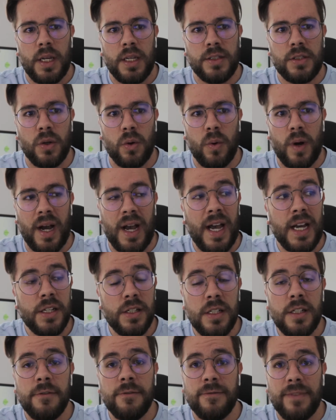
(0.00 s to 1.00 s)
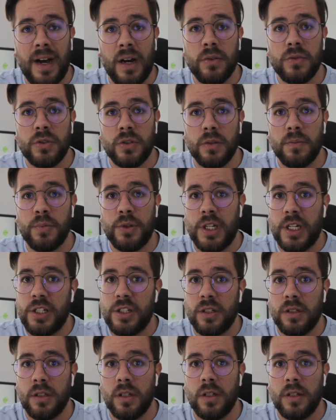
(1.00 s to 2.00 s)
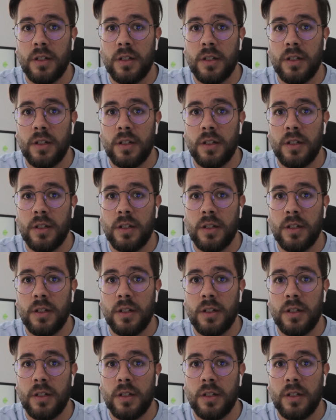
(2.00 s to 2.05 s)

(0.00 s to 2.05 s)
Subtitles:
And so I actually found some potential